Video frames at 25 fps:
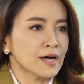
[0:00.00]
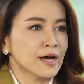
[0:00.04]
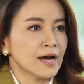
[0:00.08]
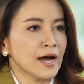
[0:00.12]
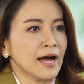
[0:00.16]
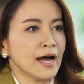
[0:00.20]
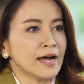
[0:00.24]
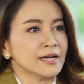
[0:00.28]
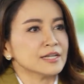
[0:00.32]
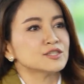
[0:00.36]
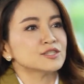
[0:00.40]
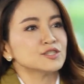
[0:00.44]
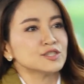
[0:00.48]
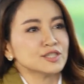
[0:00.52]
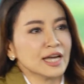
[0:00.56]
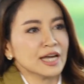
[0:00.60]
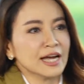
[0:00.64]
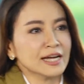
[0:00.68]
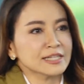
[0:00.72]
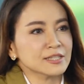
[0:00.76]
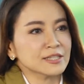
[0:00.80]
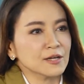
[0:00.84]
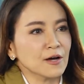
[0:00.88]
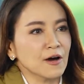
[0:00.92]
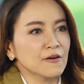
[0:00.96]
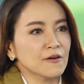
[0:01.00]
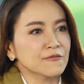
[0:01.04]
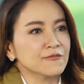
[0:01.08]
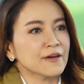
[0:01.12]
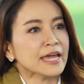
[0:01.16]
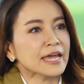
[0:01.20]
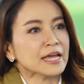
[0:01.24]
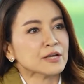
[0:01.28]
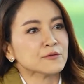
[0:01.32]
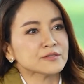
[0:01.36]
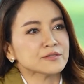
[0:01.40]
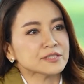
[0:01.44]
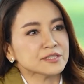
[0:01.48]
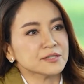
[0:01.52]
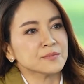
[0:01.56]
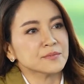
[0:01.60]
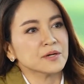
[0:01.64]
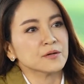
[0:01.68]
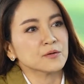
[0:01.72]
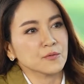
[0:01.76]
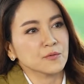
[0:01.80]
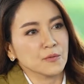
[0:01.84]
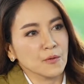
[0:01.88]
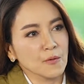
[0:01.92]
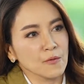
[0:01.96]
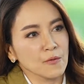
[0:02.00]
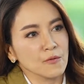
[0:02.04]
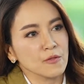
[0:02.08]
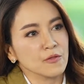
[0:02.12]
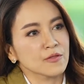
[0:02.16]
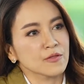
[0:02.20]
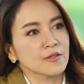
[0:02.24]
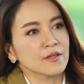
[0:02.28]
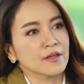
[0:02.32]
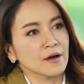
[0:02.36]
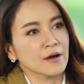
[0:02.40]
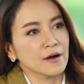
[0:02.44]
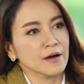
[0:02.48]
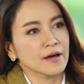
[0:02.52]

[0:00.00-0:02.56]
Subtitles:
are in charge of equitable growth